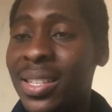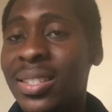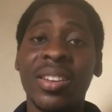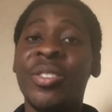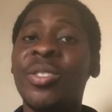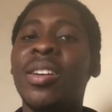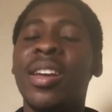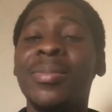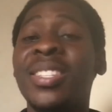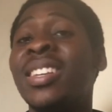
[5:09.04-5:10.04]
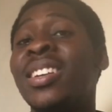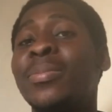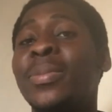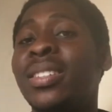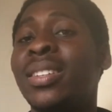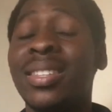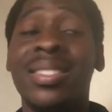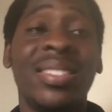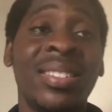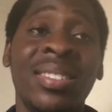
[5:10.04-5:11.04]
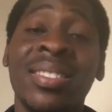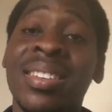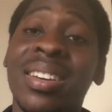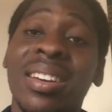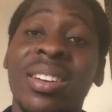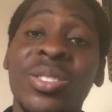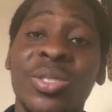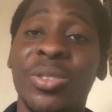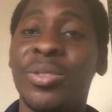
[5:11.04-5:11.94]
I know MTN has been getting a lot of